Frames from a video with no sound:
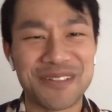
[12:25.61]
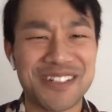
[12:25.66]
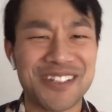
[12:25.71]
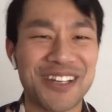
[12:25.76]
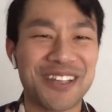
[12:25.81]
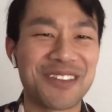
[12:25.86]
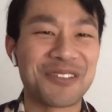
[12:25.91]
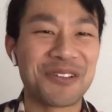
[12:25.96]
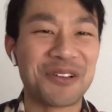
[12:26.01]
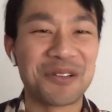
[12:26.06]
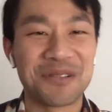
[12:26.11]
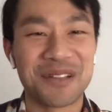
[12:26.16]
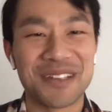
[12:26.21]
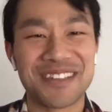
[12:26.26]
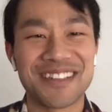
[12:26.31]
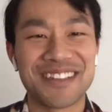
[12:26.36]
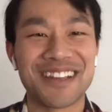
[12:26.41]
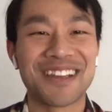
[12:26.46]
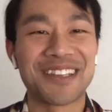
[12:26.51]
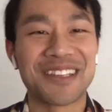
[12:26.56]
which I thought
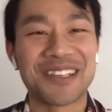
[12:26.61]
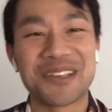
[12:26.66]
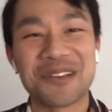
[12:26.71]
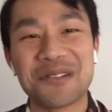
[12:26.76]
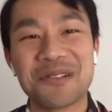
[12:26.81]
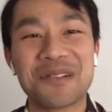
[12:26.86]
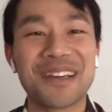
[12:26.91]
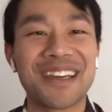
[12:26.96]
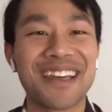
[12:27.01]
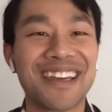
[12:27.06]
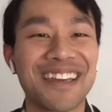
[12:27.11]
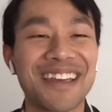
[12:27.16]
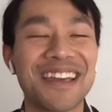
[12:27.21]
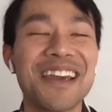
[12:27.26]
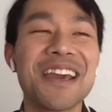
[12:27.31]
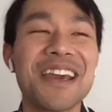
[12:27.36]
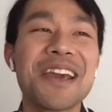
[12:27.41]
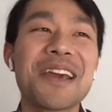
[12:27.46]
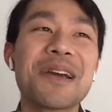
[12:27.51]
was, you know, gooey.